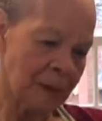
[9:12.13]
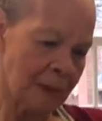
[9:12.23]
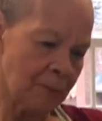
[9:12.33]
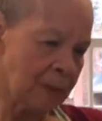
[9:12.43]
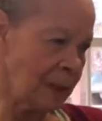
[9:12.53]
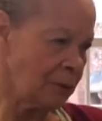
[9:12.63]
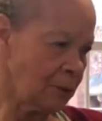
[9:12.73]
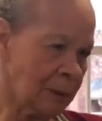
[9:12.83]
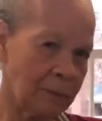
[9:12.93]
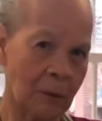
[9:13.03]
All right,
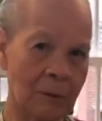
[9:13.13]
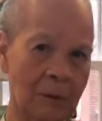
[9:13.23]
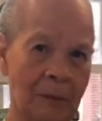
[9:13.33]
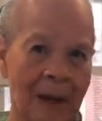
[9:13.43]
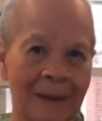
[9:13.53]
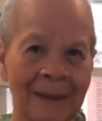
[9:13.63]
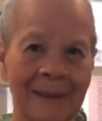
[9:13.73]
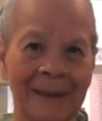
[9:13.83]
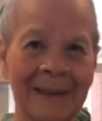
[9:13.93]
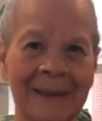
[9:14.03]
Mom. Tell the people you'll
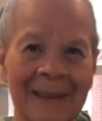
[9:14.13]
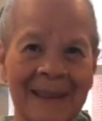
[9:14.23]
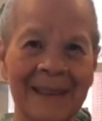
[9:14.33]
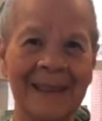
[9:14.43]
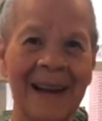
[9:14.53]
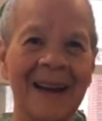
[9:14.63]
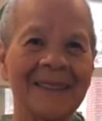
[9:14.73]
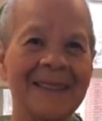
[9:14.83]
see them in a second when they're